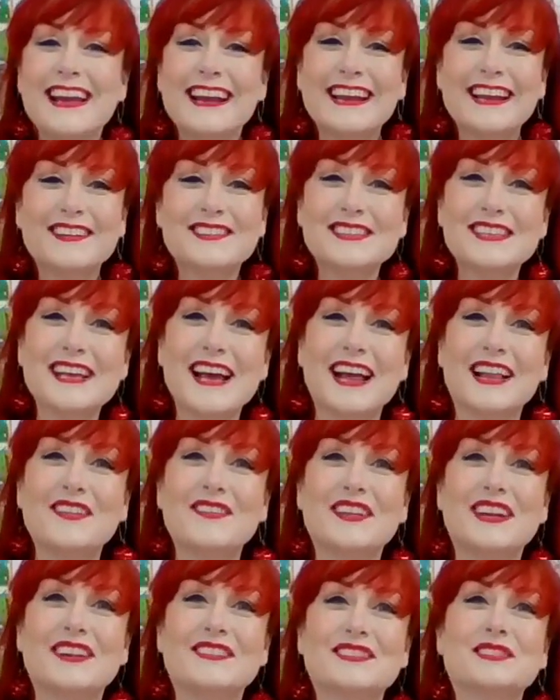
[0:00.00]
That gives an
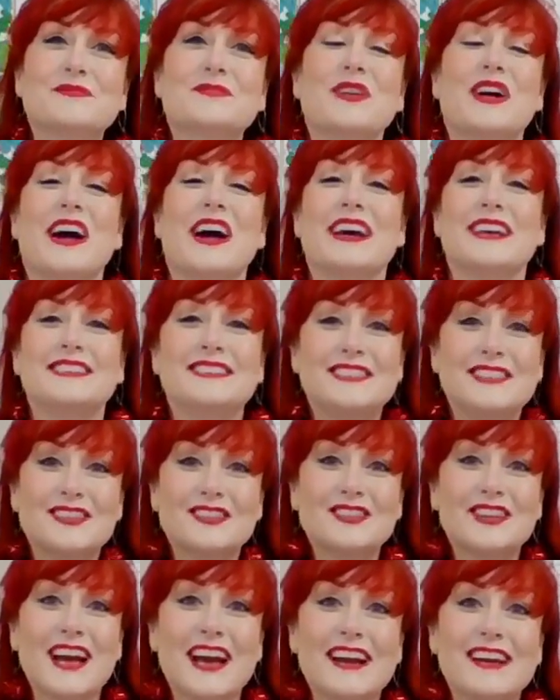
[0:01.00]
element of surprise to
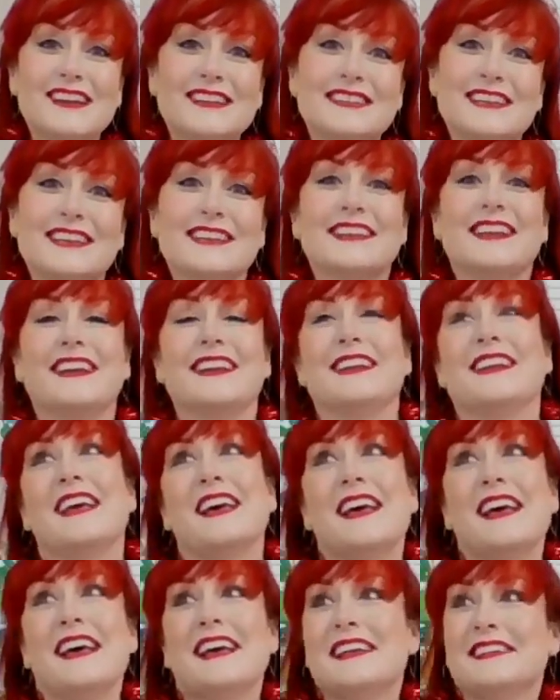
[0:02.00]
your child, and
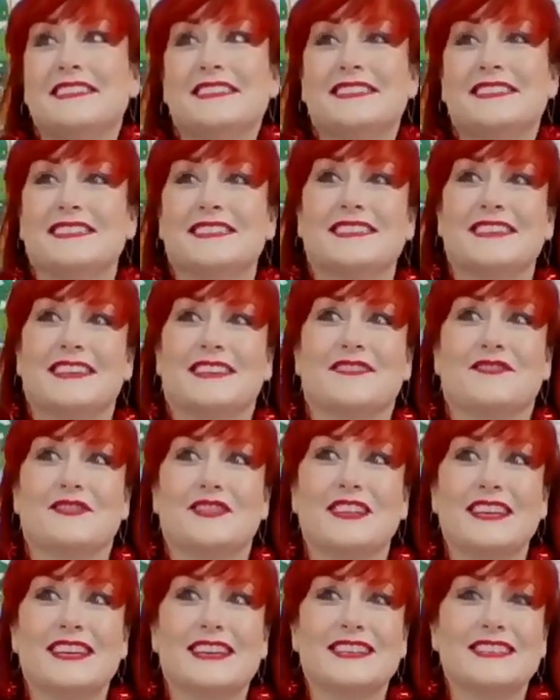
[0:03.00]
then they just get
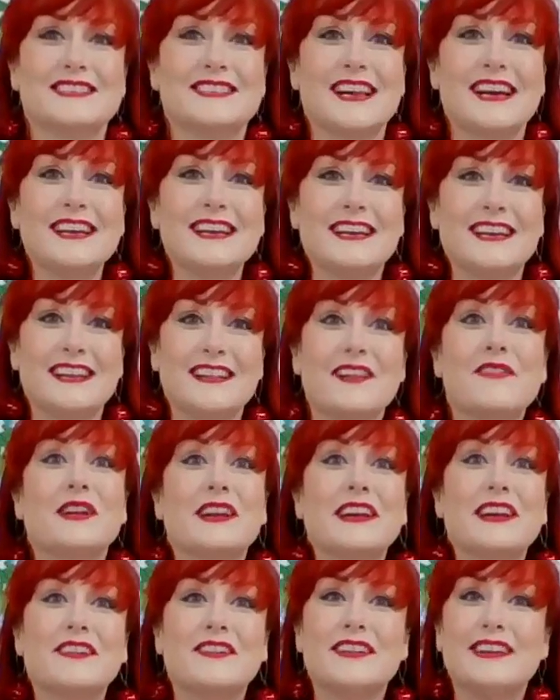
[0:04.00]
really excited and they
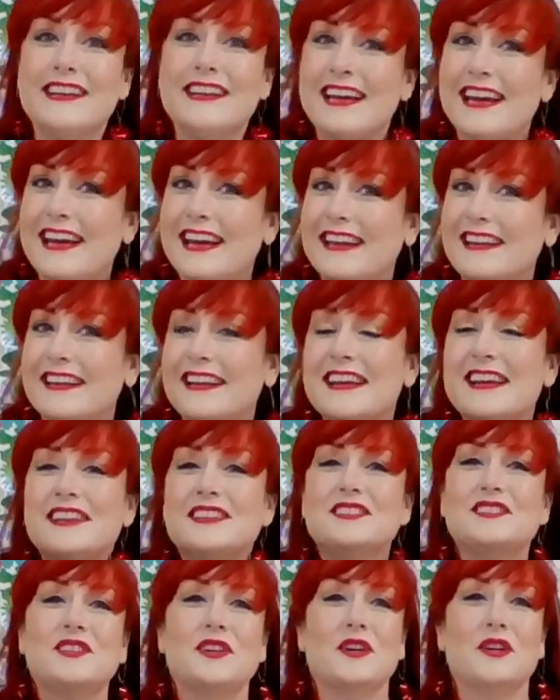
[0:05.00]
want to hear it again.
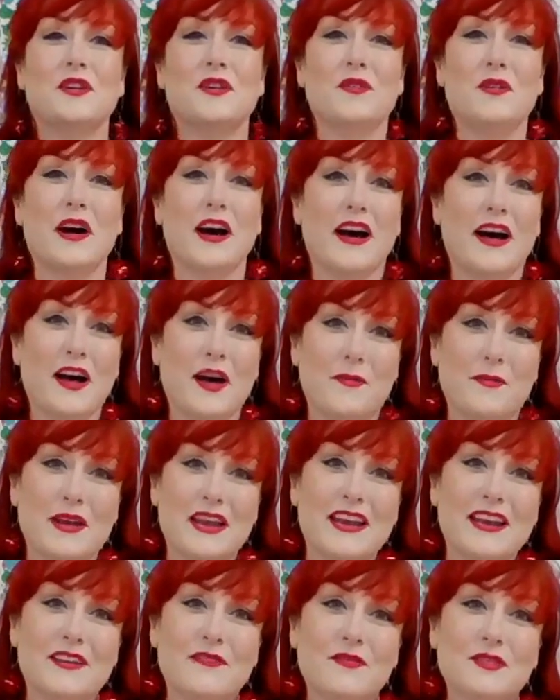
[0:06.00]
So
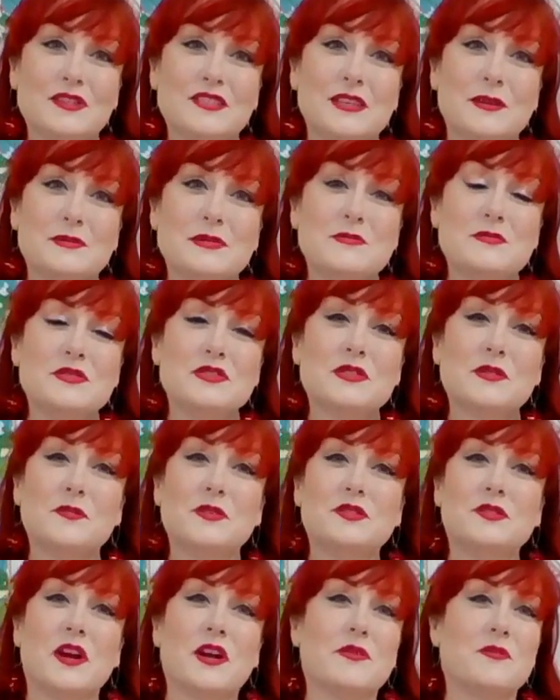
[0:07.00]
in First Steps in Music,
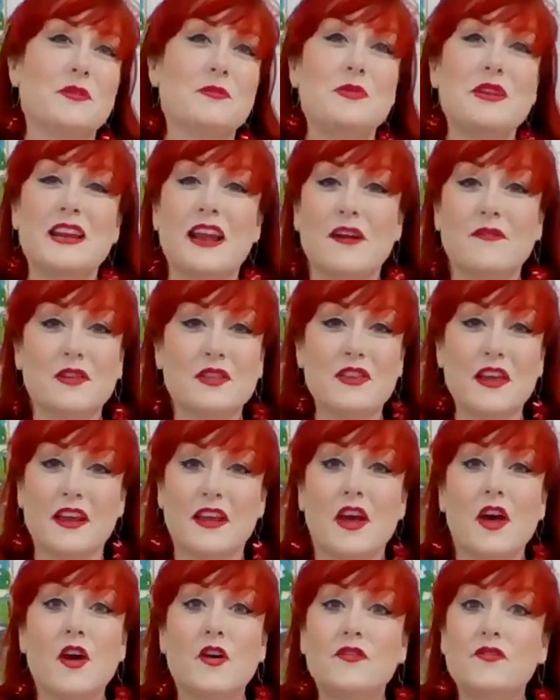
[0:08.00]
we try to repeat
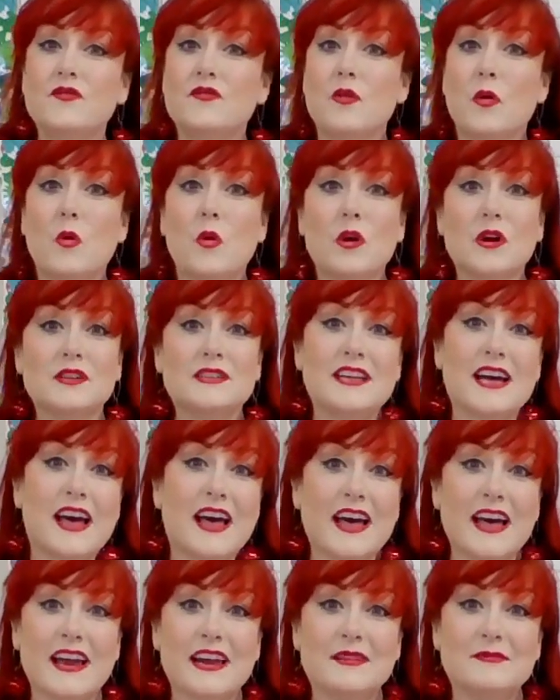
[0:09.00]
everything 4
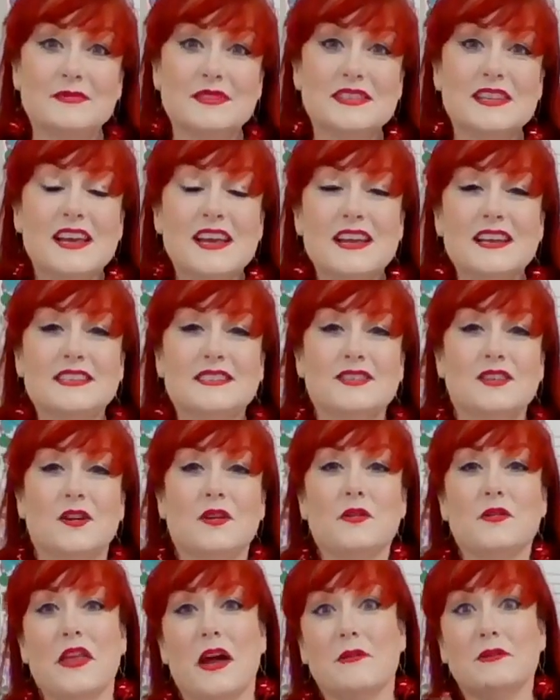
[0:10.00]
times.
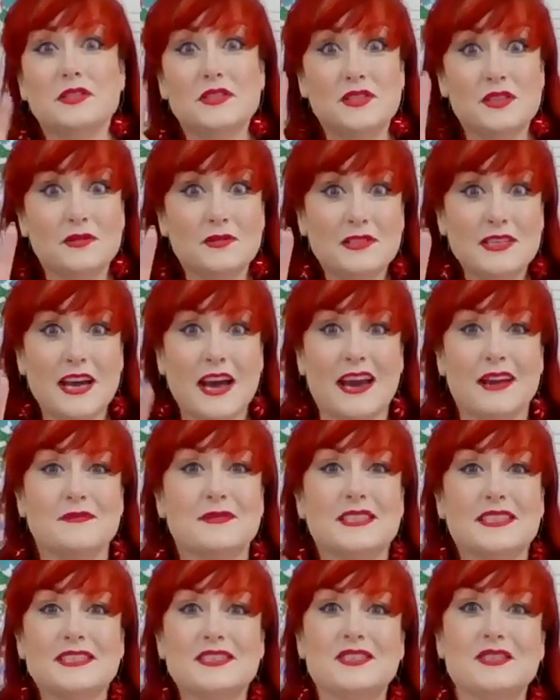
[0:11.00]
So that was 2
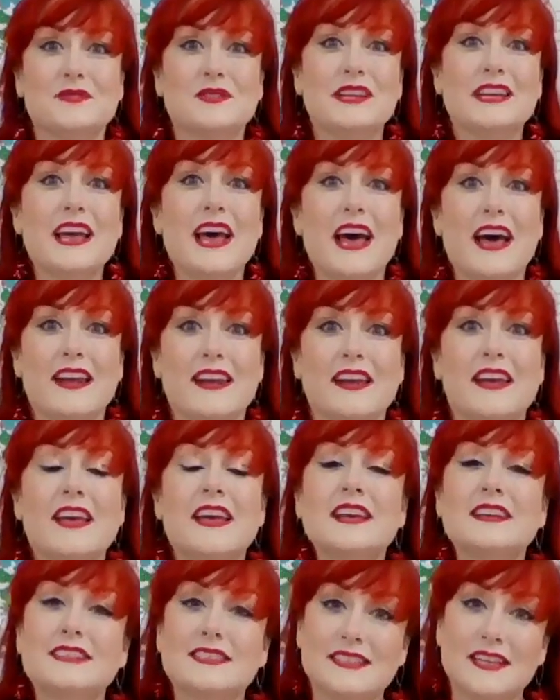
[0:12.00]
times. Let's do it again.
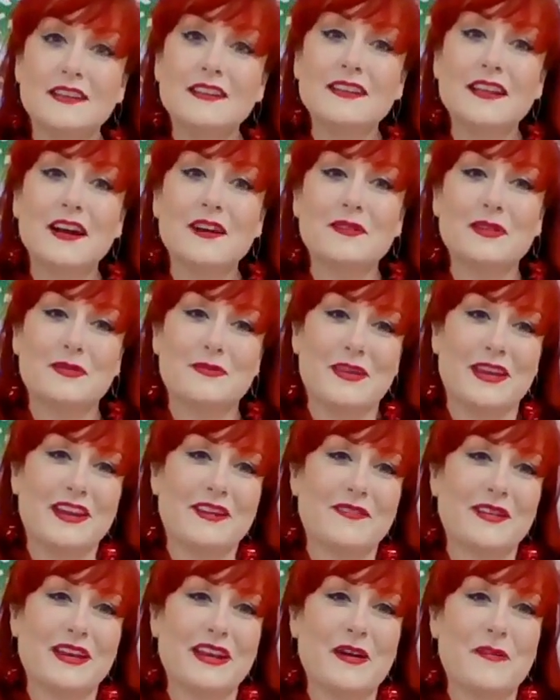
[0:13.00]
Sing along with me.
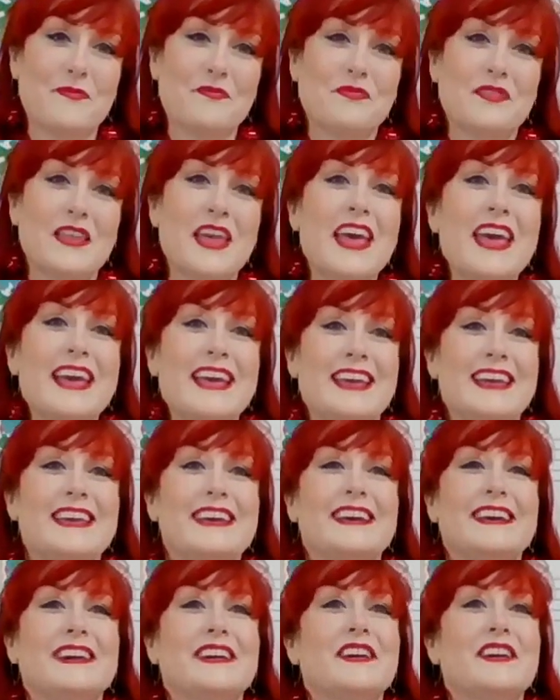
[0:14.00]
Here we go.
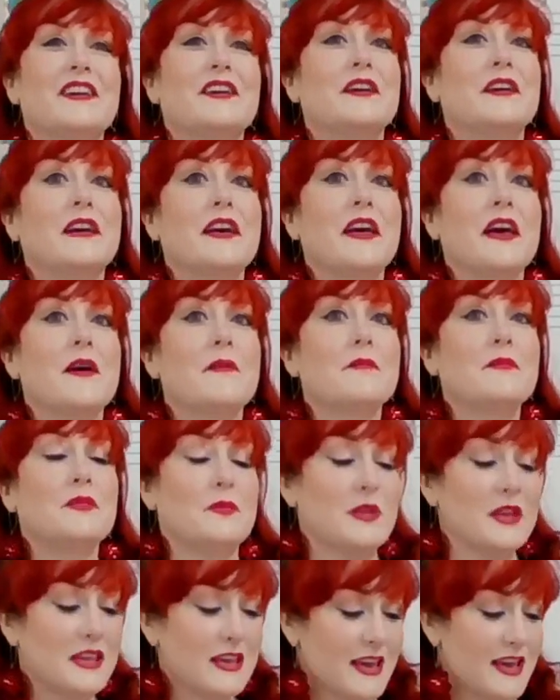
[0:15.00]
Here come
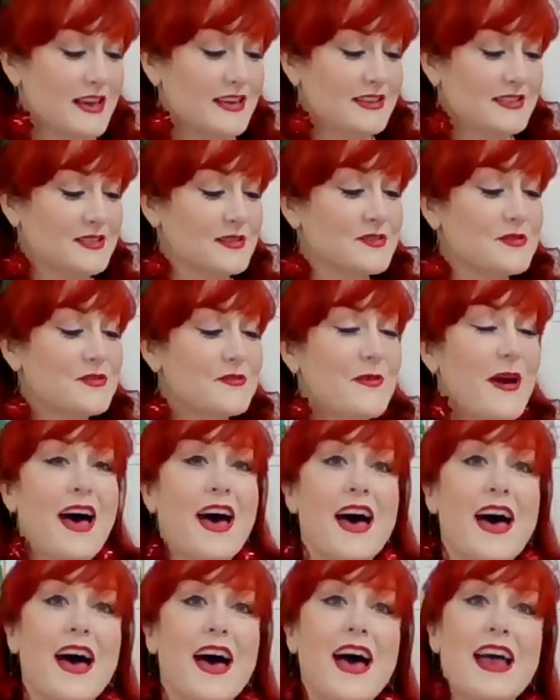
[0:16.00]
three kings
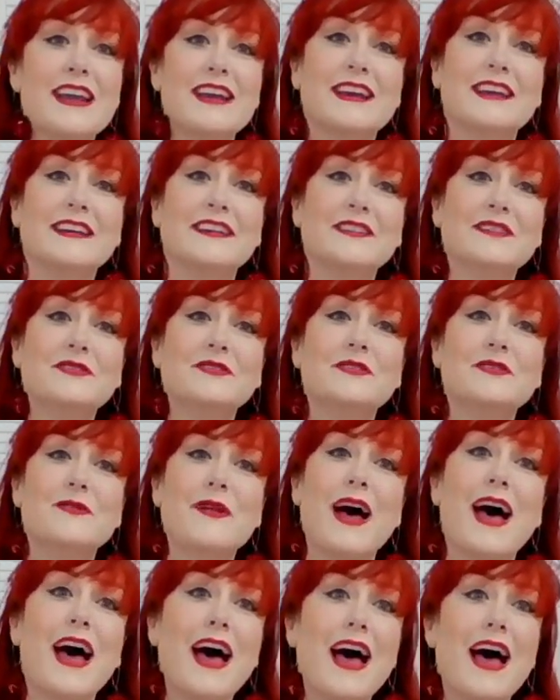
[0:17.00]
a-riding,
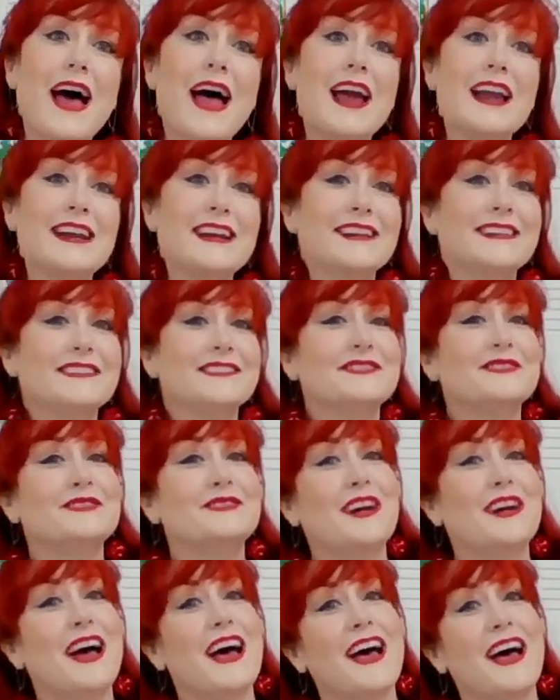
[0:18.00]
a-riding,
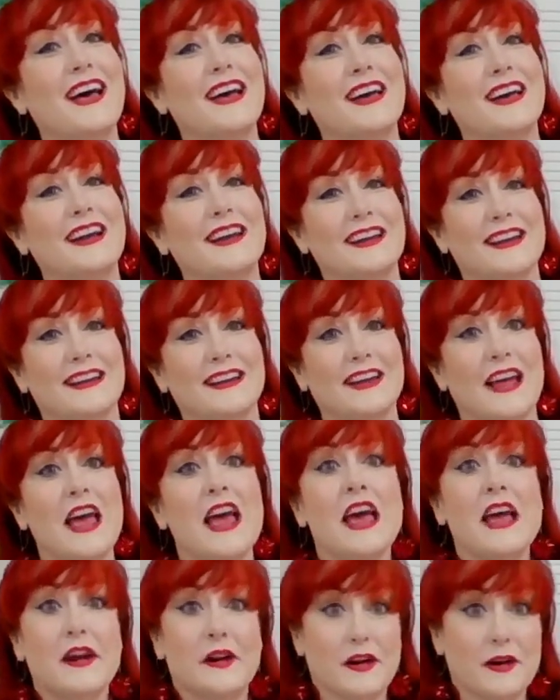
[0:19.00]
a-riding.
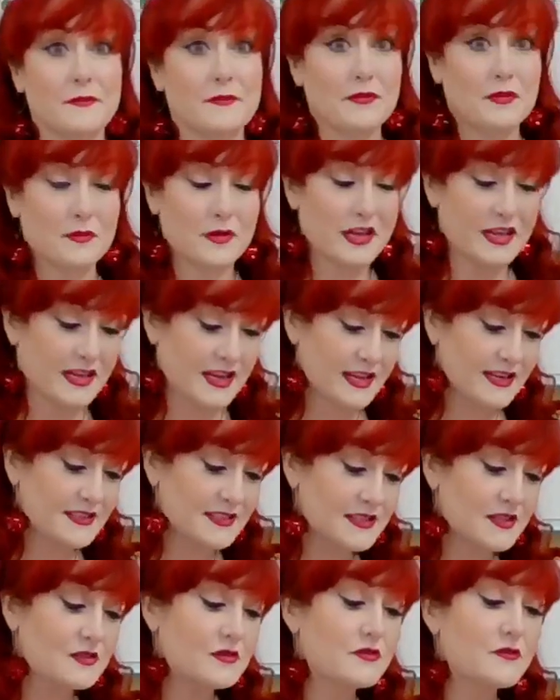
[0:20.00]
Here come three
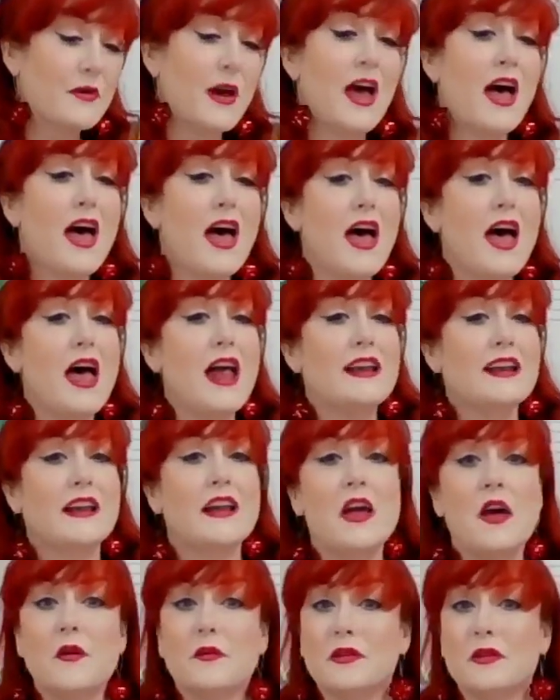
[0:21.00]
kings
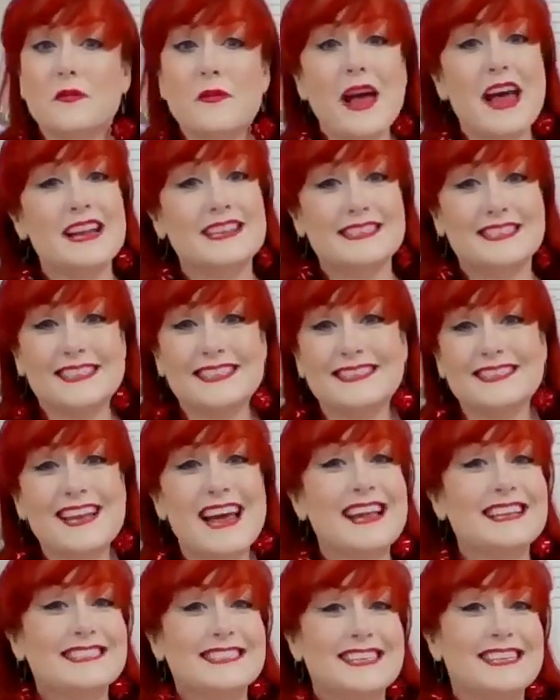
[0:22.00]
a-riding with a rancy,
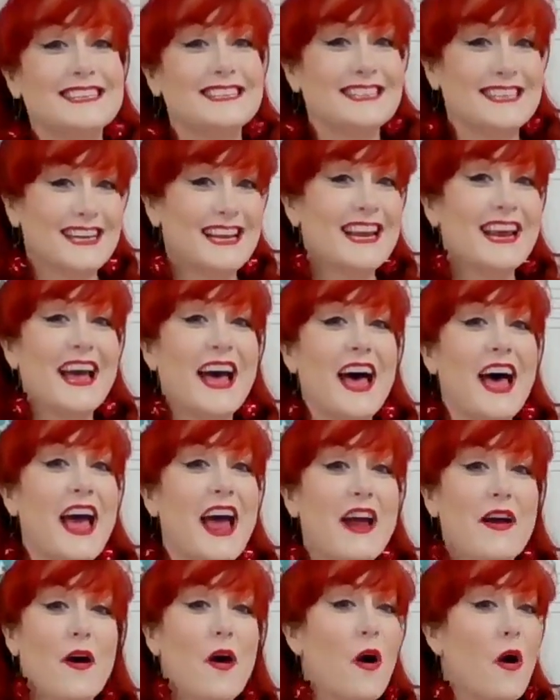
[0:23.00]
dancy,
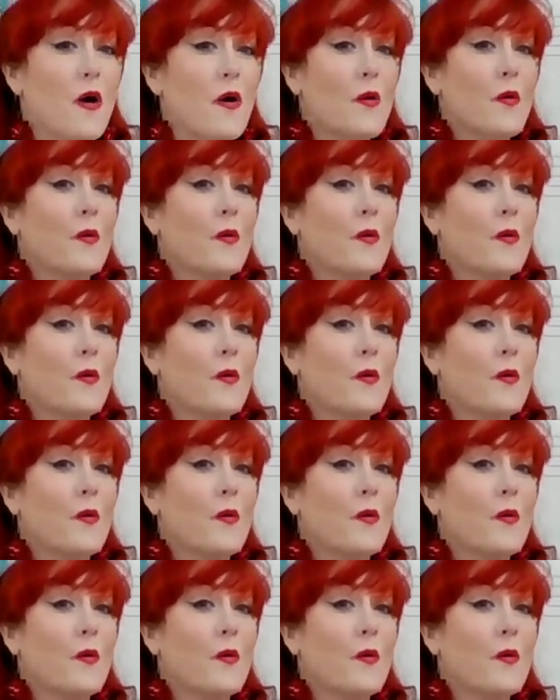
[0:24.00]
tiddy-i-o.